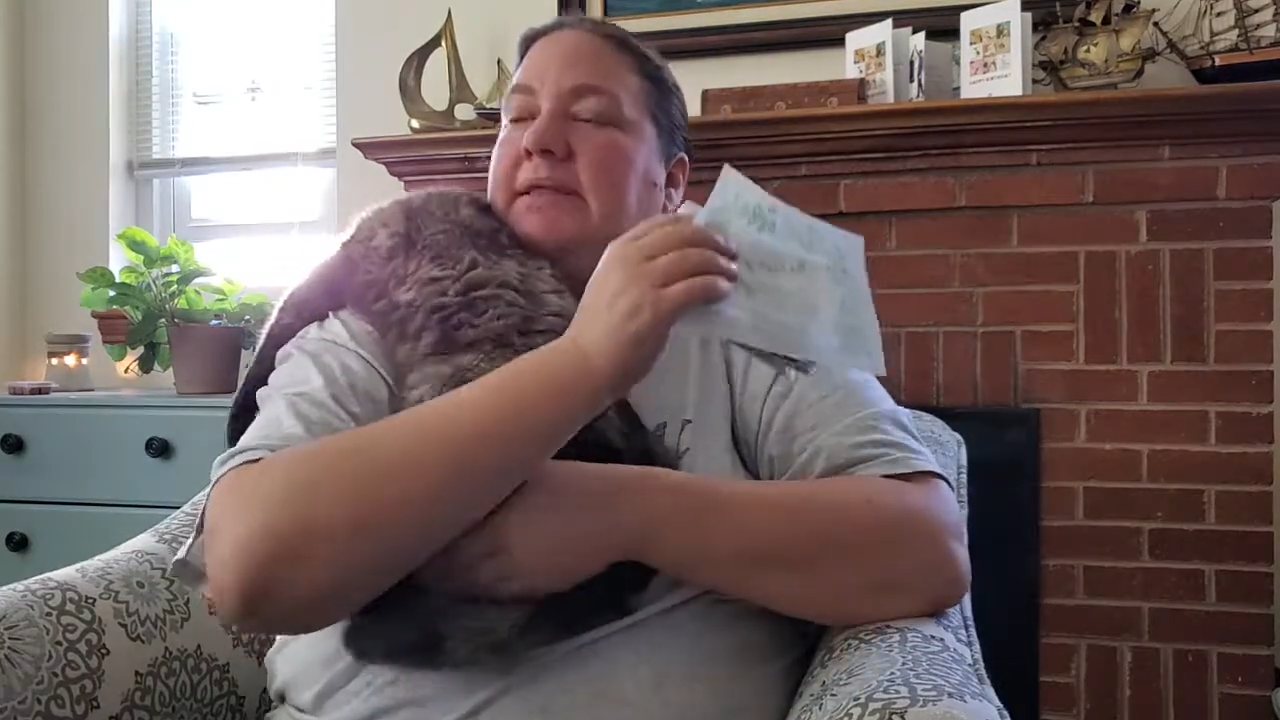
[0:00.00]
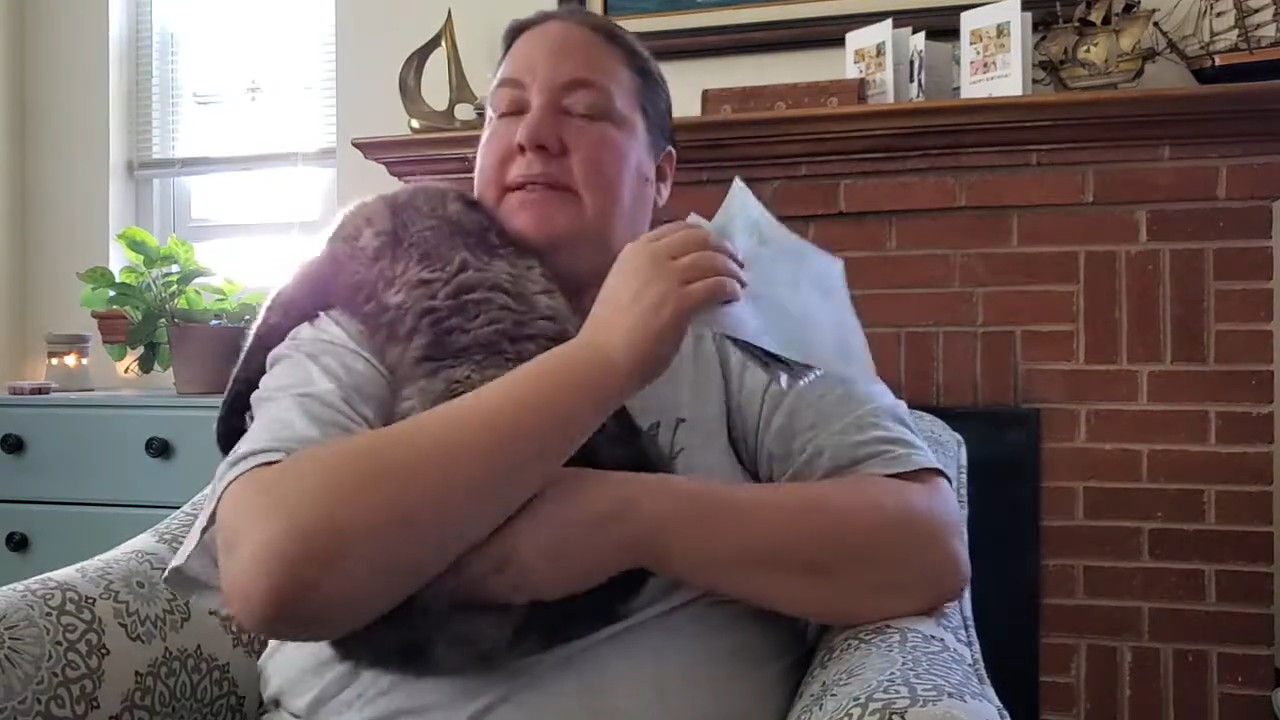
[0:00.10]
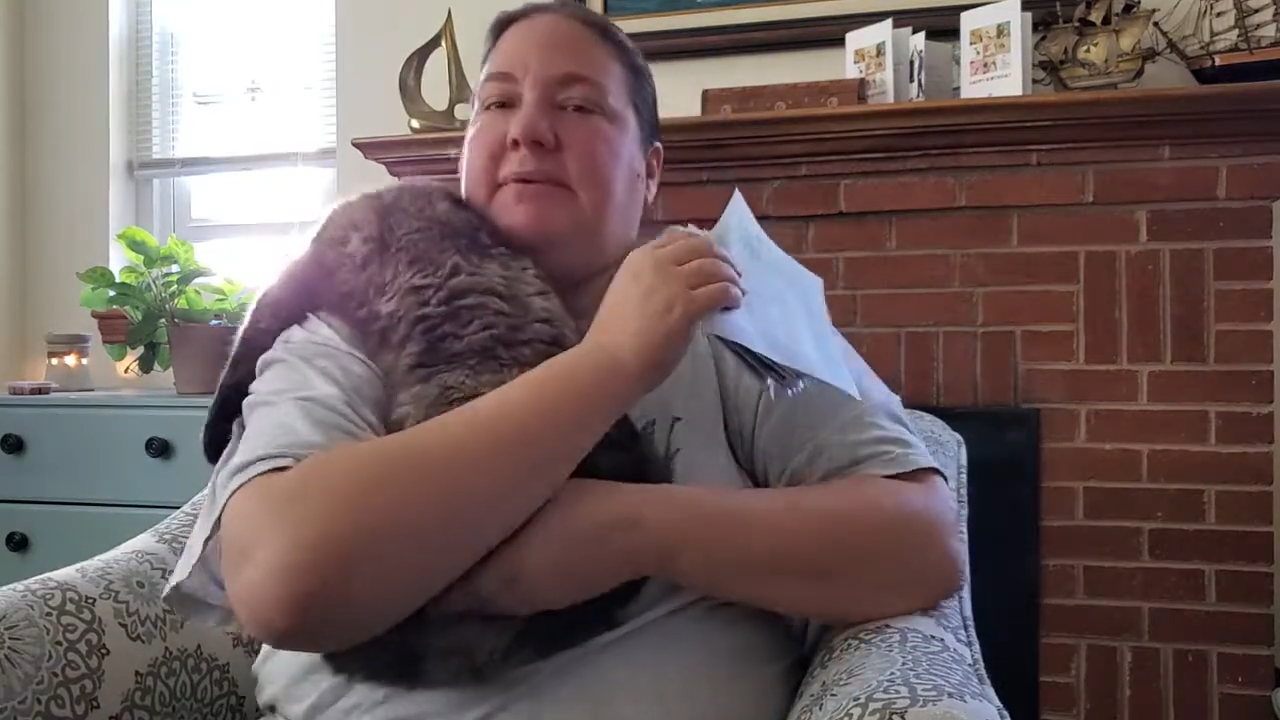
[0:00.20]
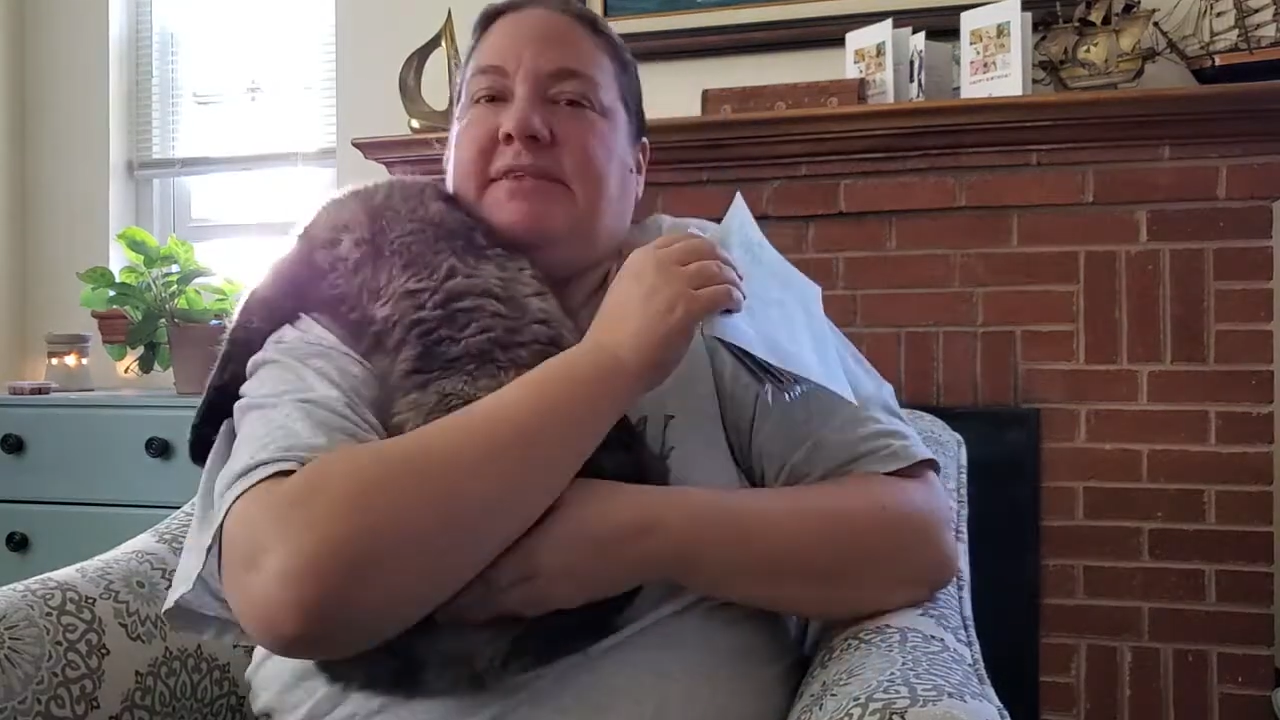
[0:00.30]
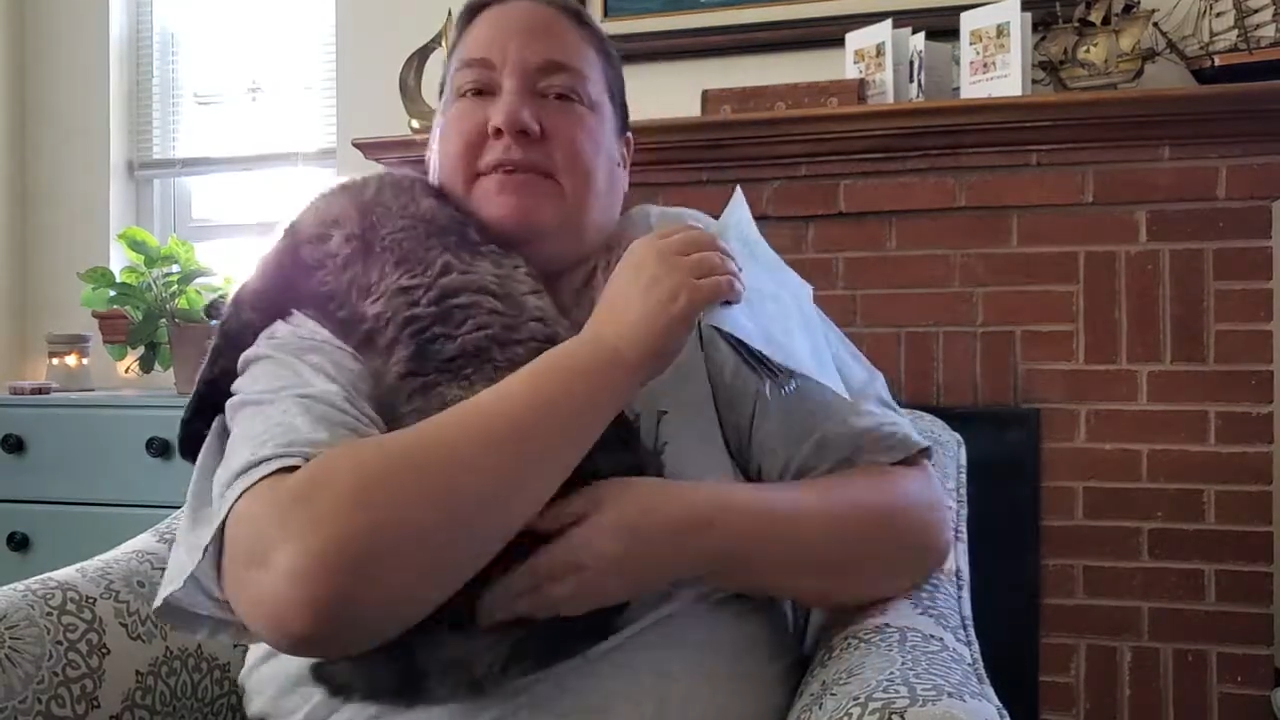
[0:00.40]

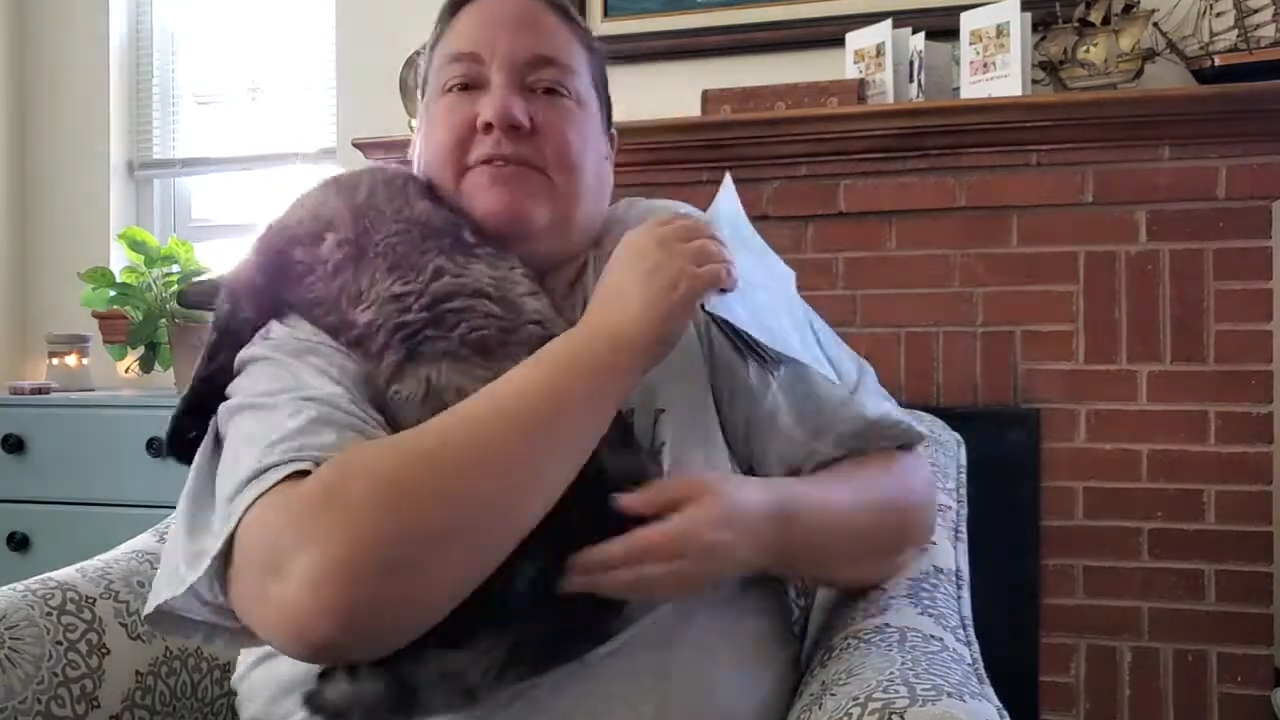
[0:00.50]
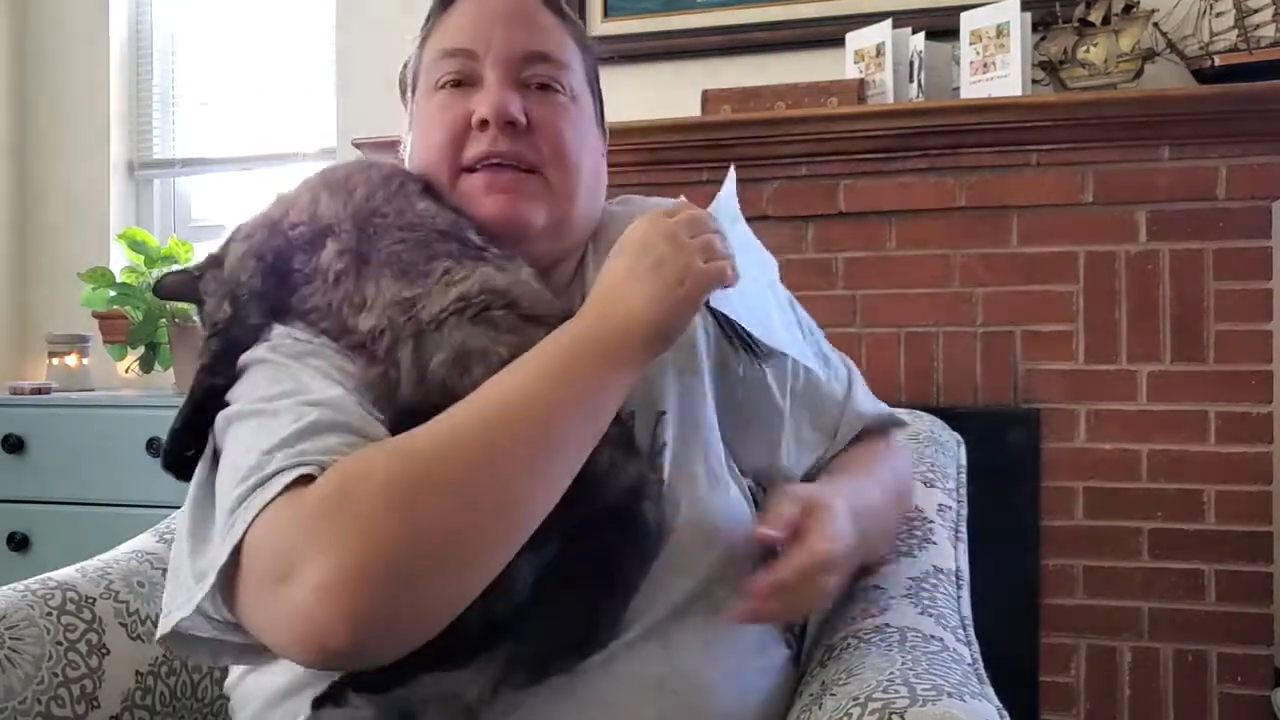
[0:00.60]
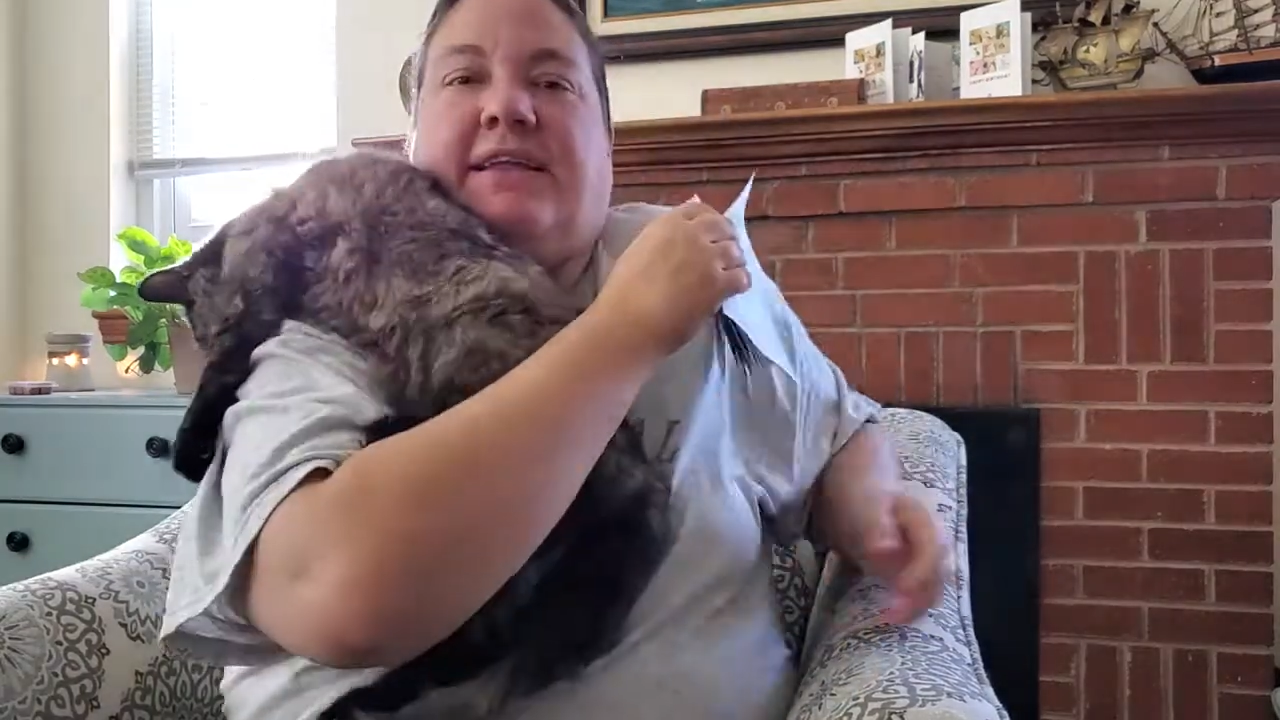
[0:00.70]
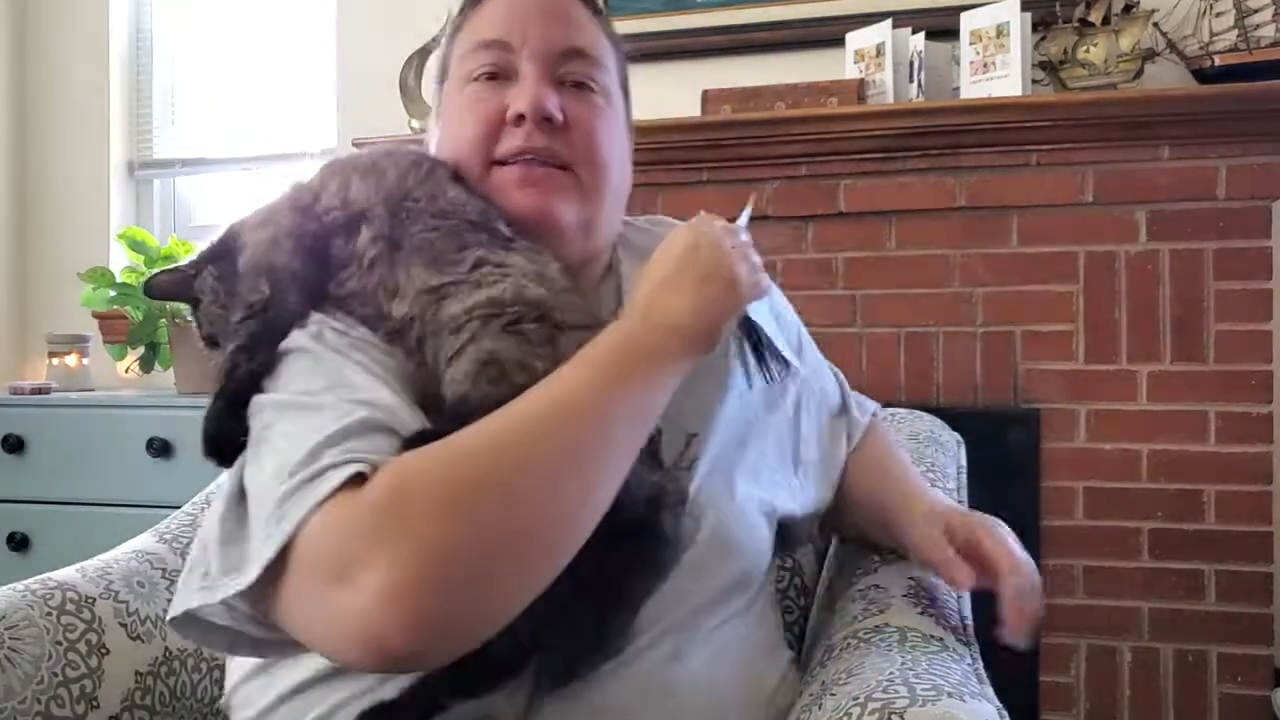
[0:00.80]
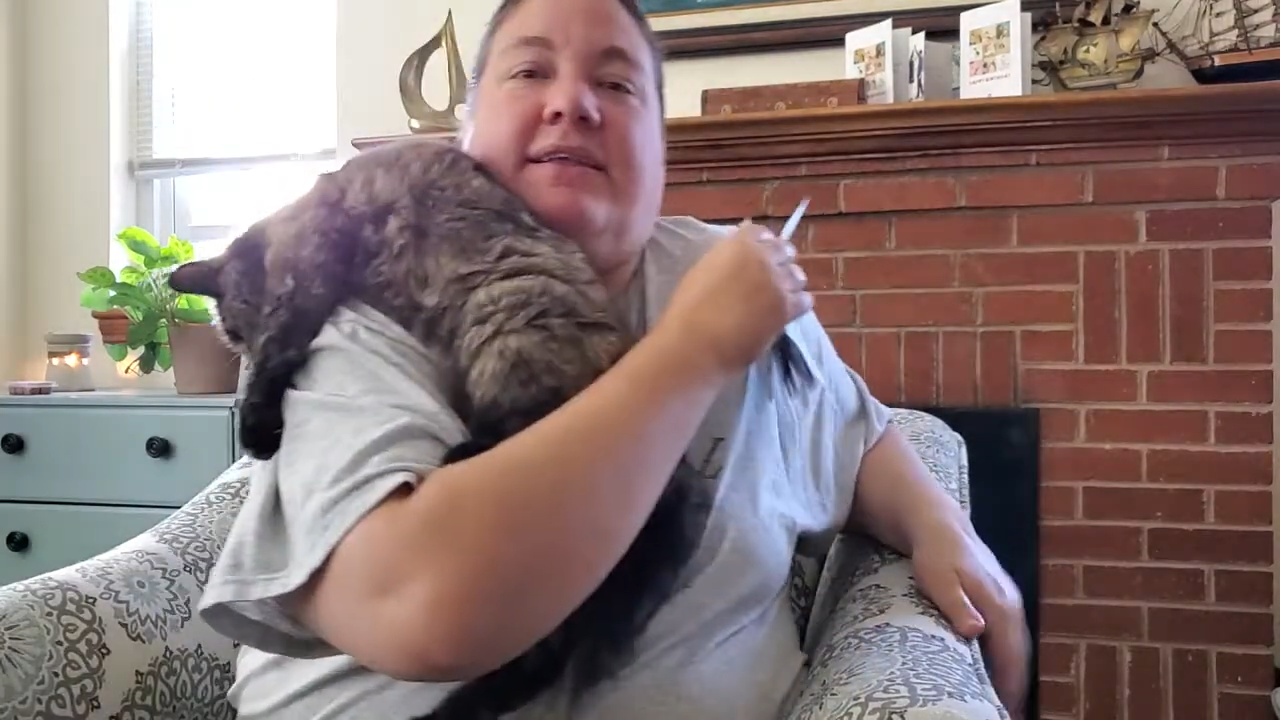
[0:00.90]
Let me see if I
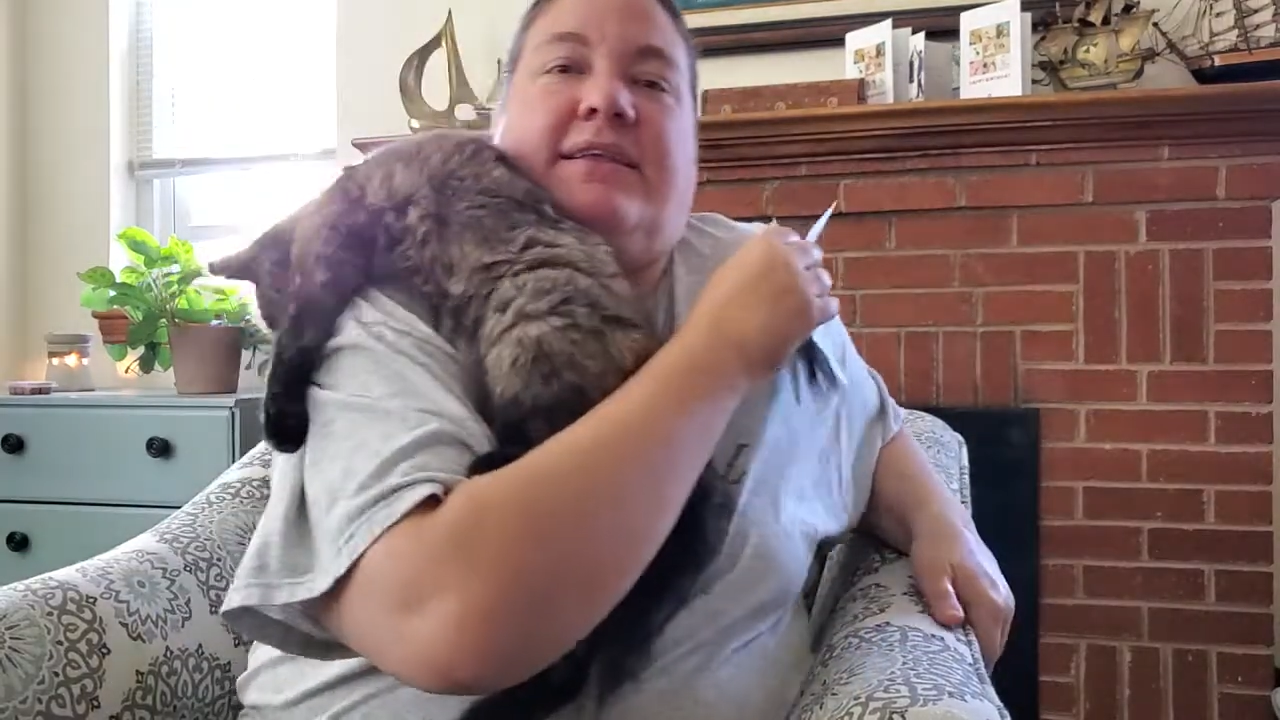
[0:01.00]
can